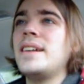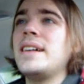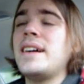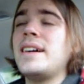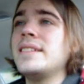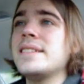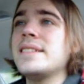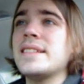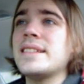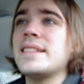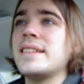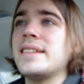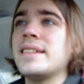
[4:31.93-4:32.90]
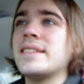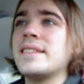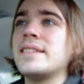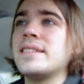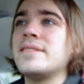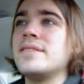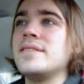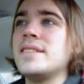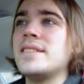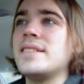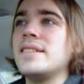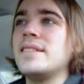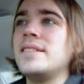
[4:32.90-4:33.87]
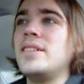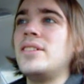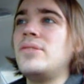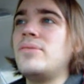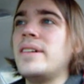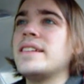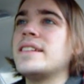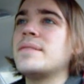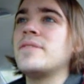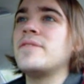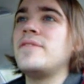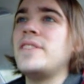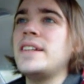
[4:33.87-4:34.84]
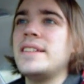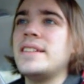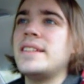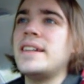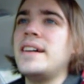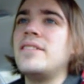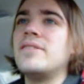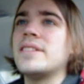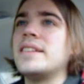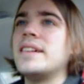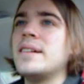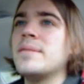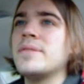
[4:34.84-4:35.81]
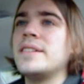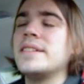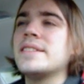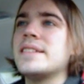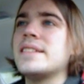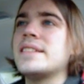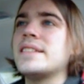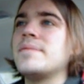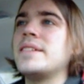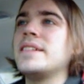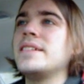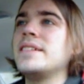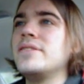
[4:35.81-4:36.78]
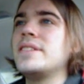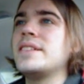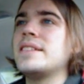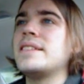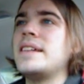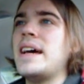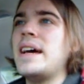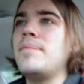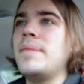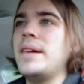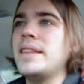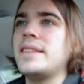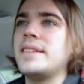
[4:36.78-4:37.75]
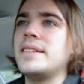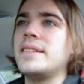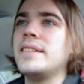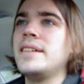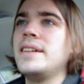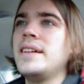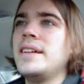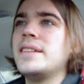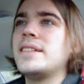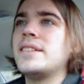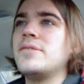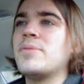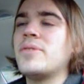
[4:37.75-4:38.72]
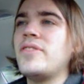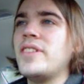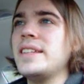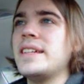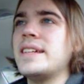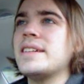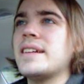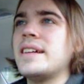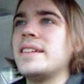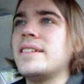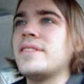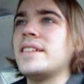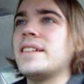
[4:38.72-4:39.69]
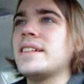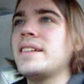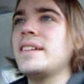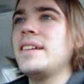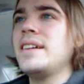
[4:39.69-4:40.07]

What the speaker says: I honestly think there's no way to prevent that with an operating system that uses that method to prevent that kind of thing.